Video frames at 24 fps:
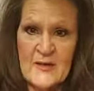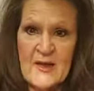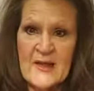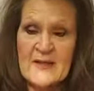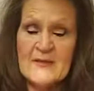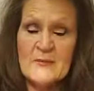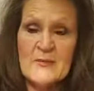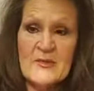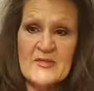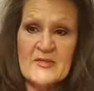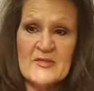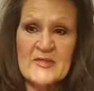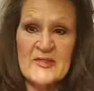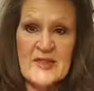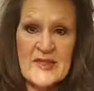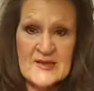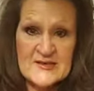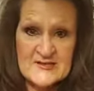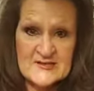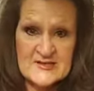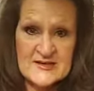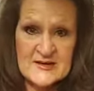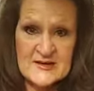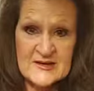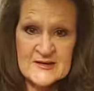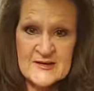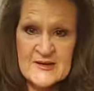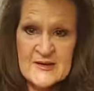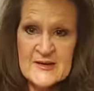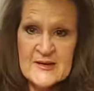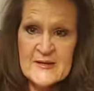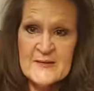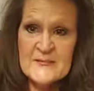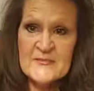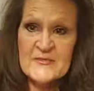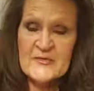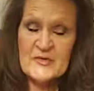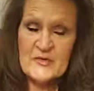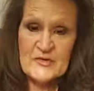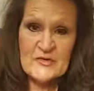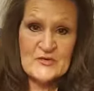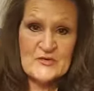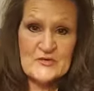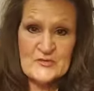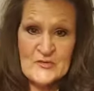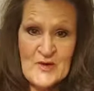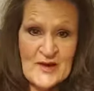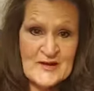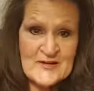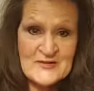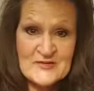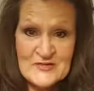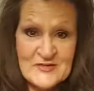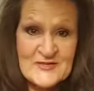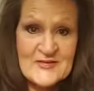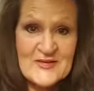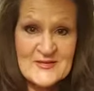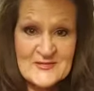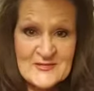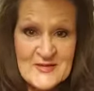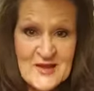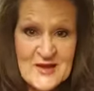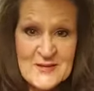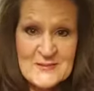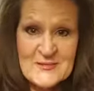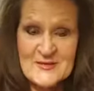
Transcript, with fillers: And with LinkedIn, so the strategy is the same.